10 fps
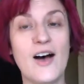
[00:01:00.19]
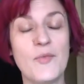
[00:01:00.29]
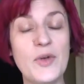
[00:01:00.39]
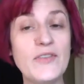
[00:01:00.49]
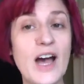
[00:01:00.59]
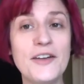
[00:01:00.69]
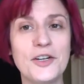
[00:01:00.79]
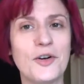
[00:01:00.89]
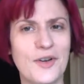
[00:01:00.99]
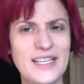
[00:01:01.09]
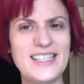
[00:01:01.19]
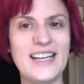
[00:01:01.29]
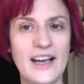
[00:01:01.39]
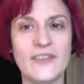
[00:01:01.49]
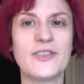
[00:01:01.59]
We've gotten a
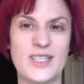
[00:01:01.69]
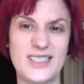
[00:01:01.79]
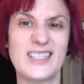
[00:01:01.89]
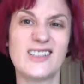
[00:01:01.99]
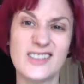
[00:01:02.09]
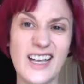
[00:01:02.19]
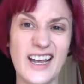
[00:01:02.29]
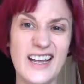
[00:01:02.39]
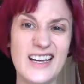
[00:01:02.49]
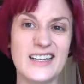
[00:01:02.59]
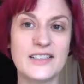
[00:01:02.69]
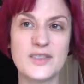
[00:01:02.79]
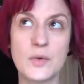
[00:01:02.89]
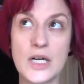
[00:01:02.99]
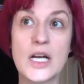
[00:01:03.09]
green every single day, and I
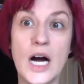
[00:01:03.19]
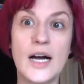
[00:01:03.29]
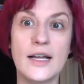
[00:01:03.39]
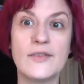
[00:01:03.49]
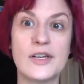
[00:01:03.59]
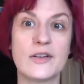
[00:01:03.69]
swear to God I have other